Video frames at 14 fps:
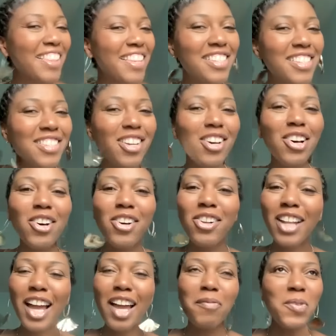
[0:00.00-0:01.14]
this is a whole
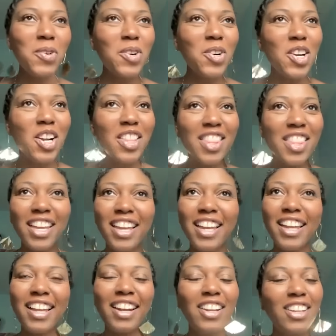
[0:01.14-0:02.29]
lot more
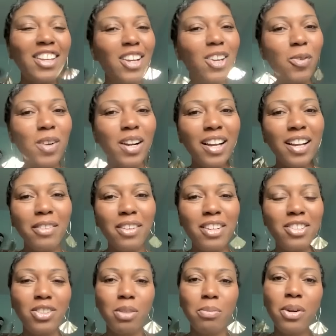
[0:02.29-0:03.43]
than you know what i
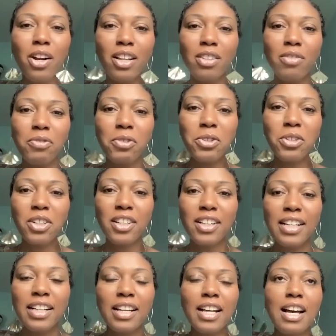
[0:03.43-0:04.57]
initially bargained for
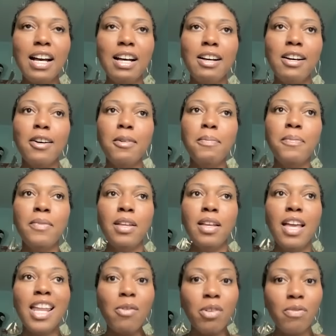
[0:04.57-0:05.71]
um,
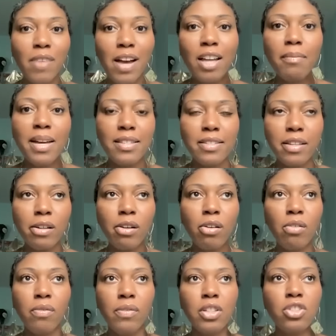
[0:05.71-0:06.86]
and i would find
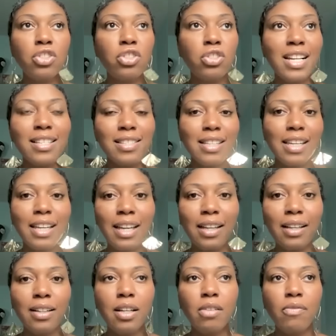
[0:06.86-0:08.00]
myself
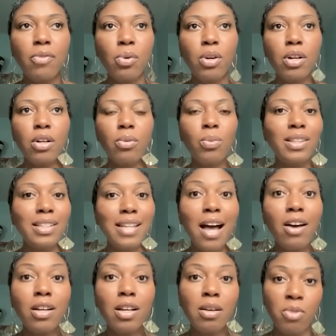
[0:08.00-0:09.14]
stressing for what the
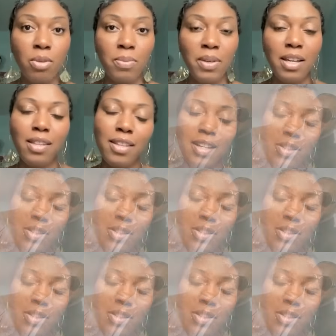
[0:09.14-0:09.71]
outcome would be. And